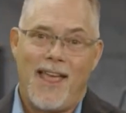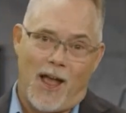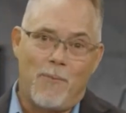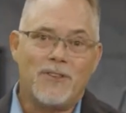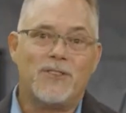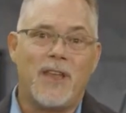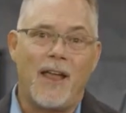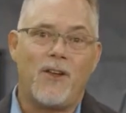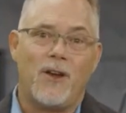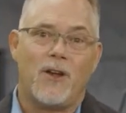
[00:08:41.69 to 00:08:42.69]
how much is
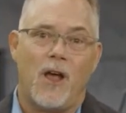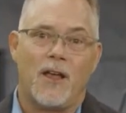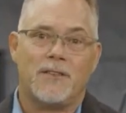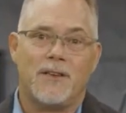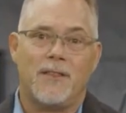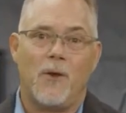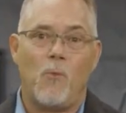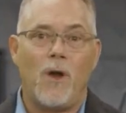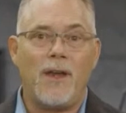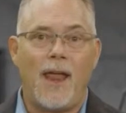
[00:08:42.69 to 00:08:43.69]
that going to cost? And
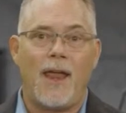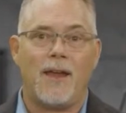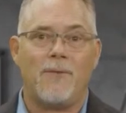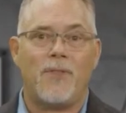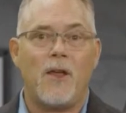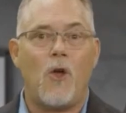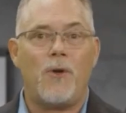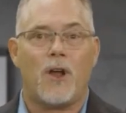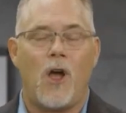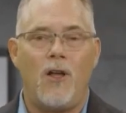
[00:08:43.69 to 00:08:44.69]
then one day, if they
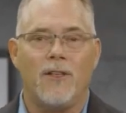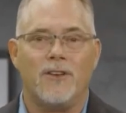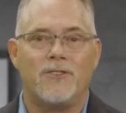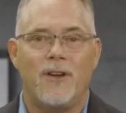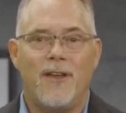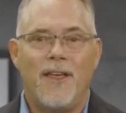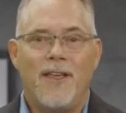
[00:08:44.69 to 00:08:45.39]
go to college,